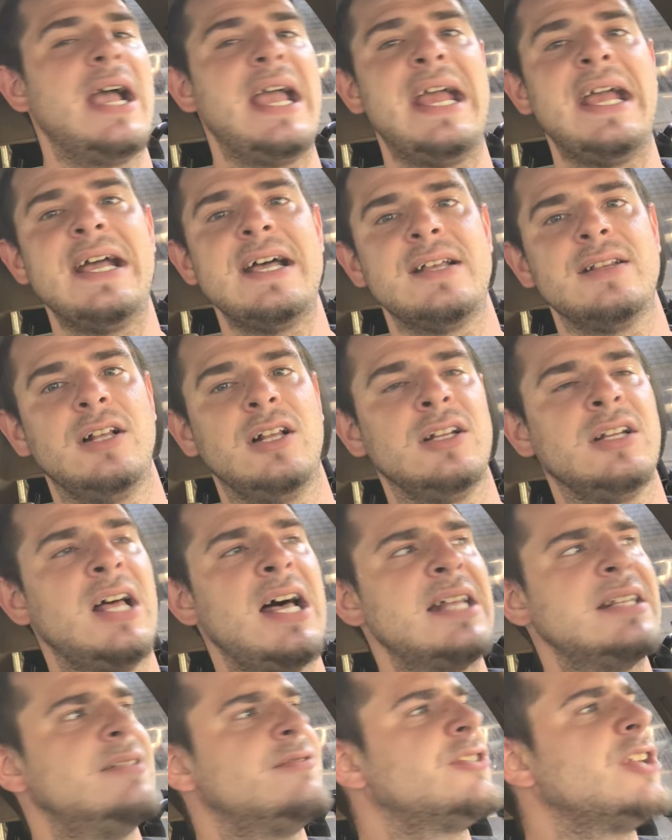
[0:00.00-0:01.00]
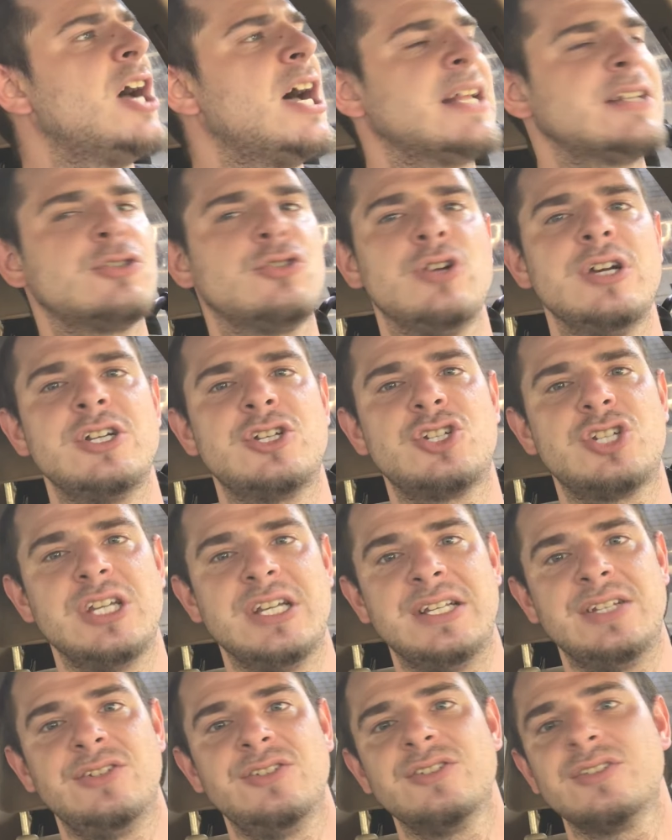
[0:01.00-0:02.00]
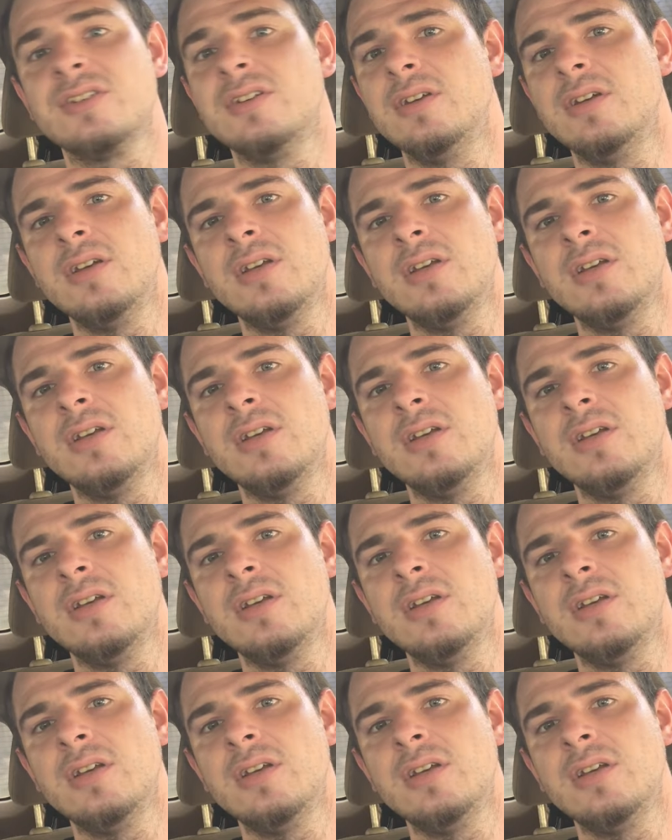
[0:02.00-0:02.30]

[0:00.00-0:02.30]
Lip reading: And a lot of non-Christians